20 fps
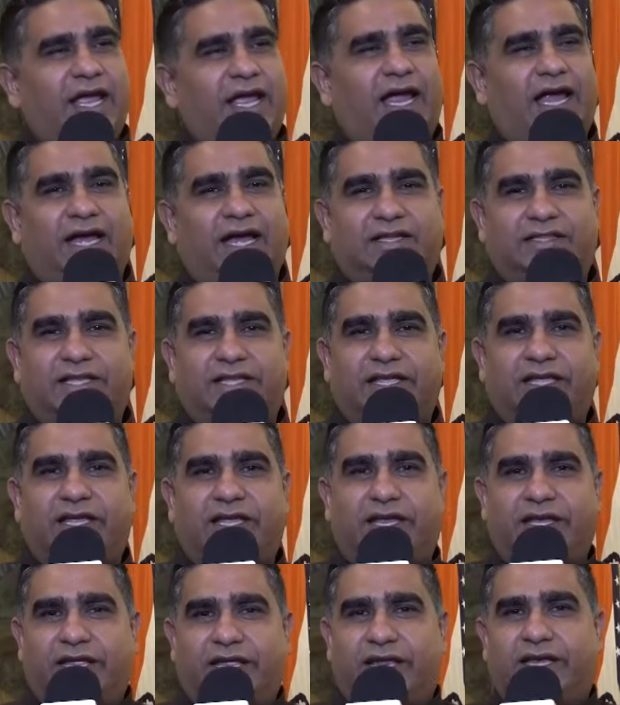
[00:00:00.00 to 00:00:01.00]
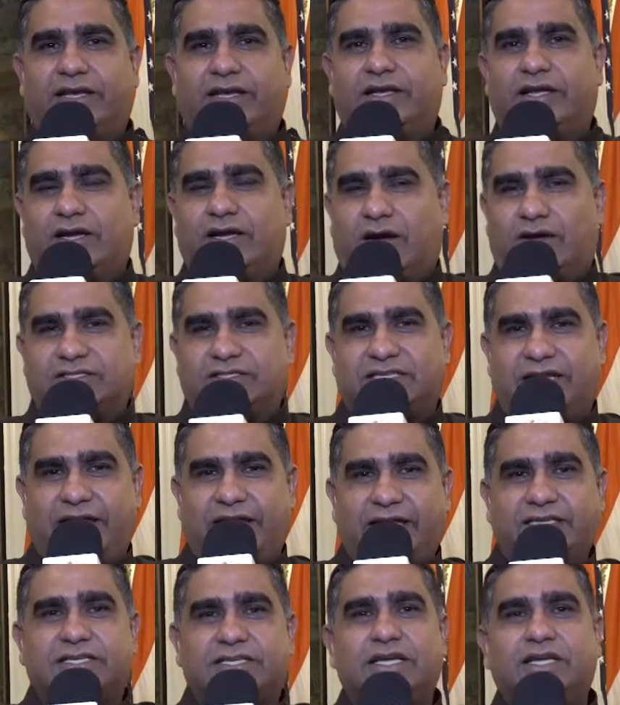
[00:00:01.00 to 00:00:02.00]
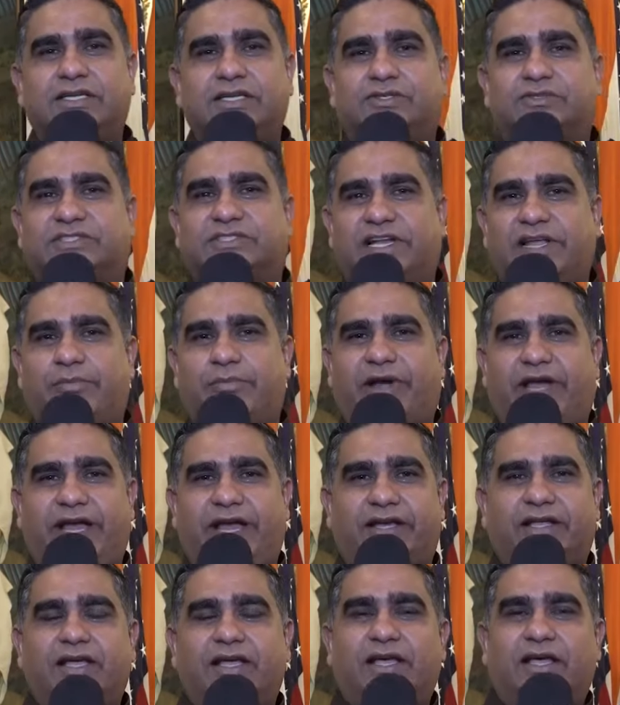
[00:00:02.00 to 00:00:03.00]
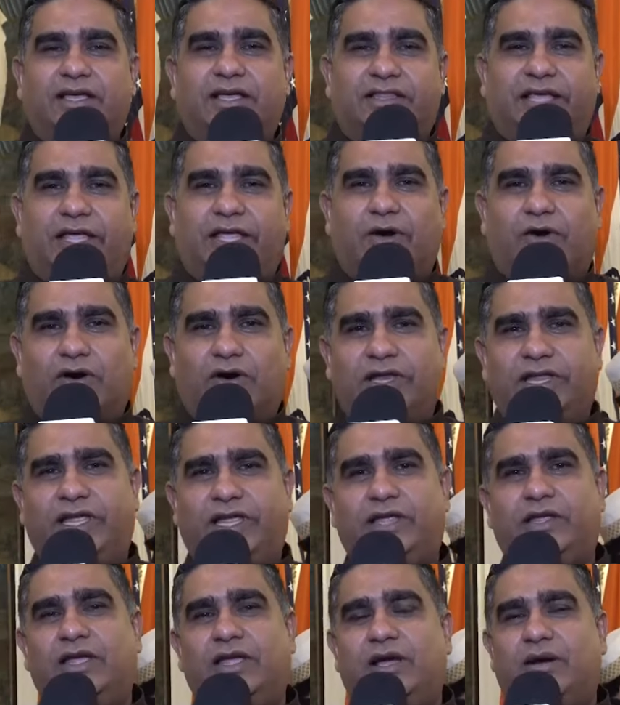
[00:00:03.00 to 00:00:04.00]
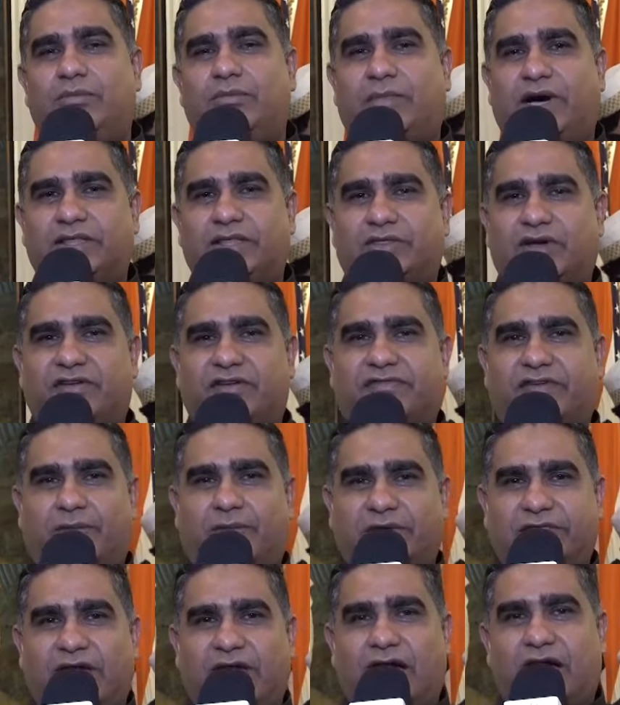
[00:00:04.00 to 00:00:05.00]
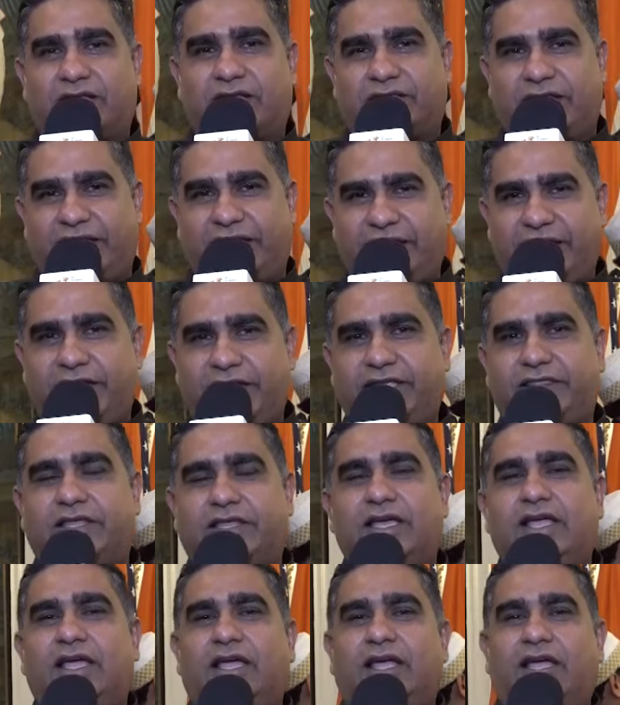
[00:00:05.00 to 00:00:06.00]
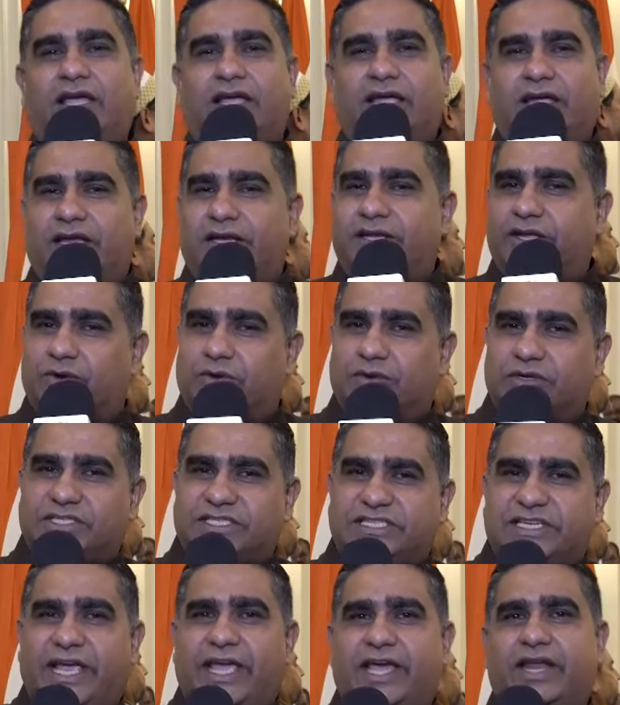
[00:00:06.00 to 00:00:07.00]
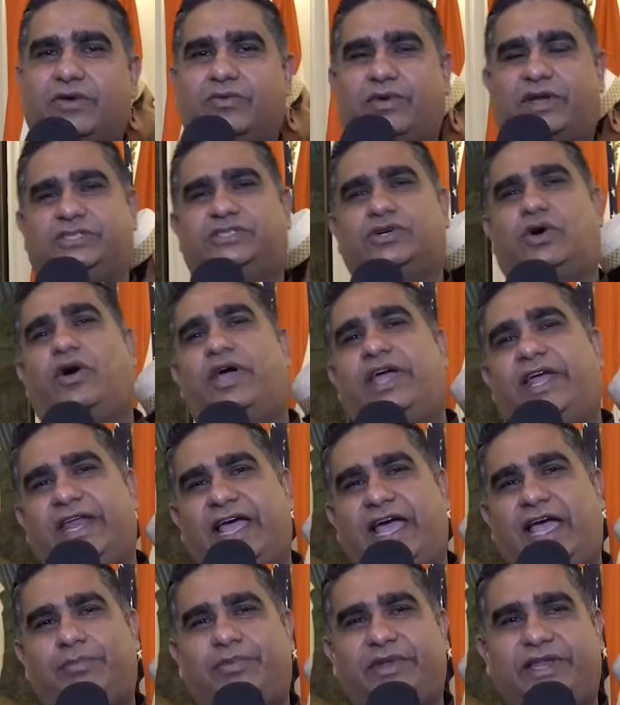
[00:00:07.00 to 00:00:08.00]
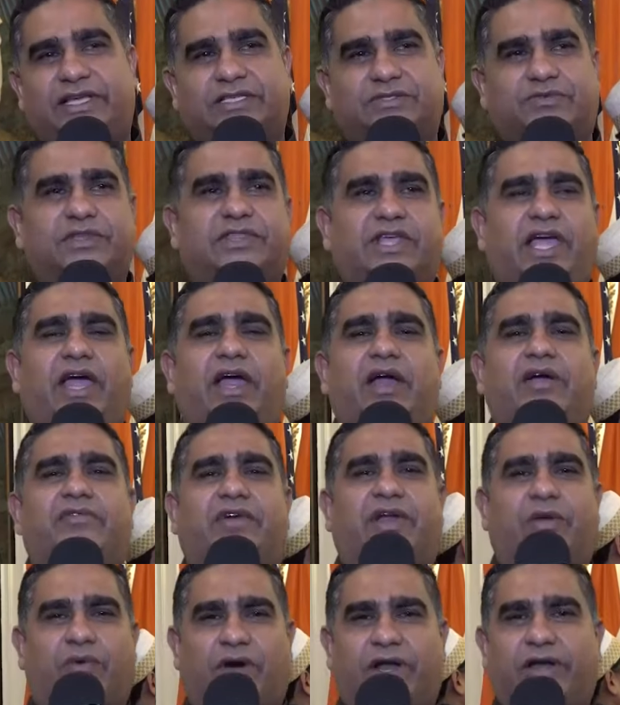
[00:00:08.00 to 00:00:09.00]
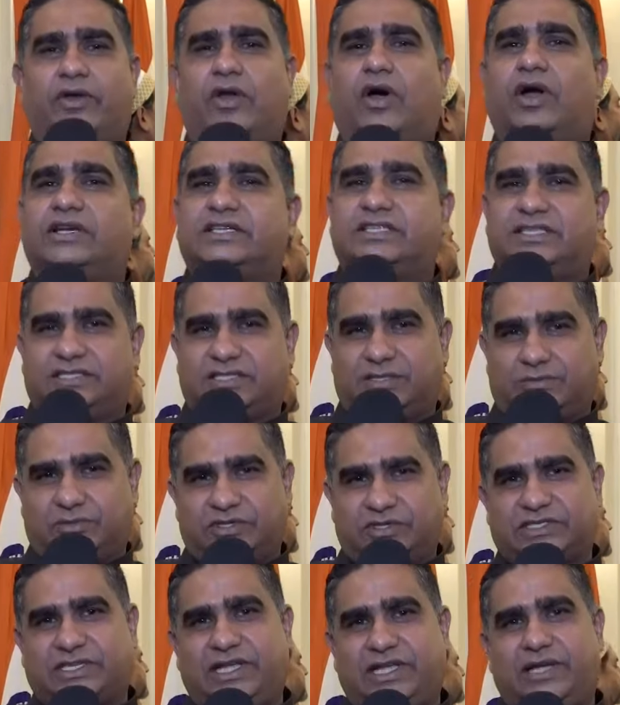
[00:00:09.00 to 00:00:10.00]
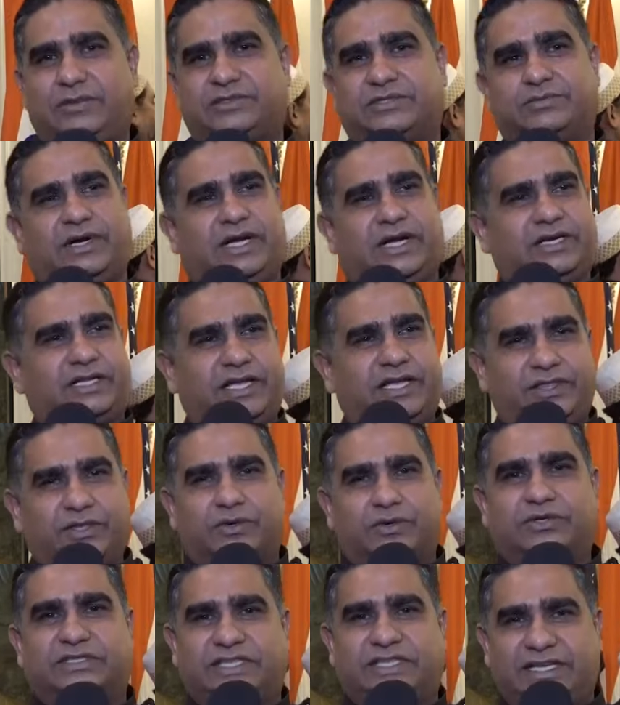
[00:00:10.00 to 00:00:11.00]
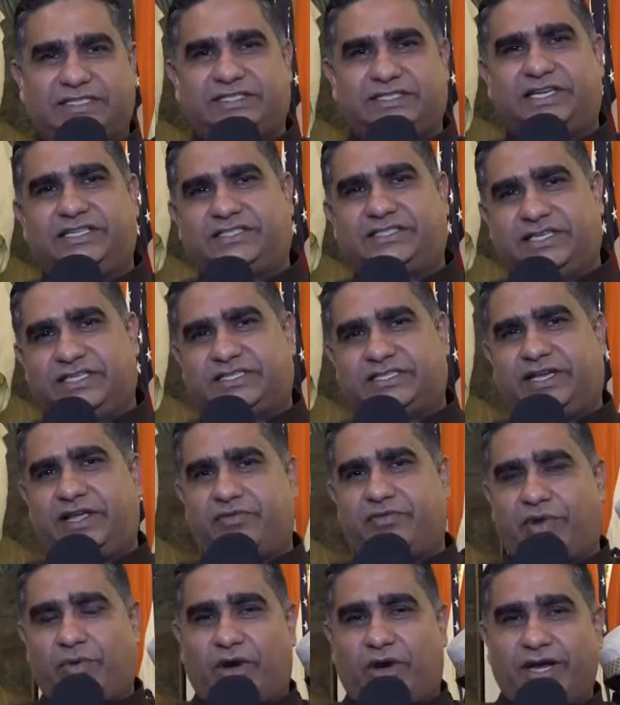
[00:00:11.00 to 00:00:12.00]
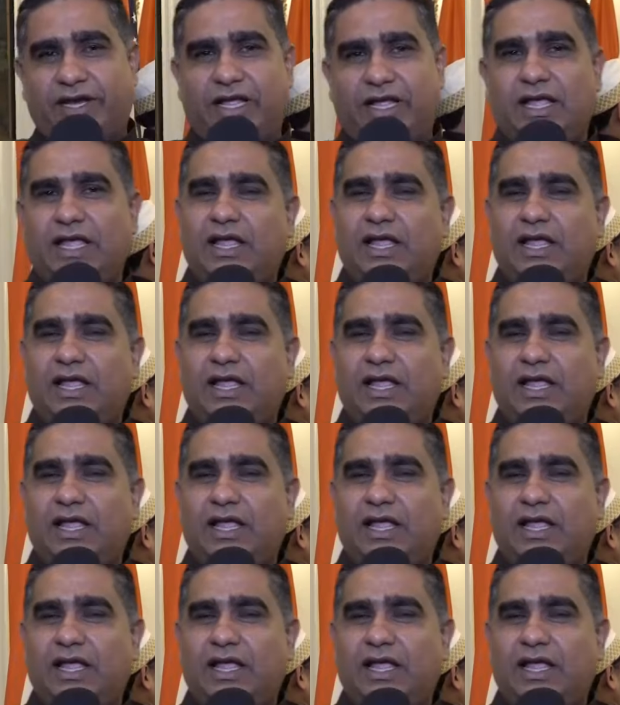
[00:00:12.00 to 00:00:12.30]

at the Indian Consulate to celebrate the holy month of Ramadan, the Eid, and, you know, share our joy and happiness with everyone, not just the Muslims, but Hindus, Sikhs, Christians, and everyone.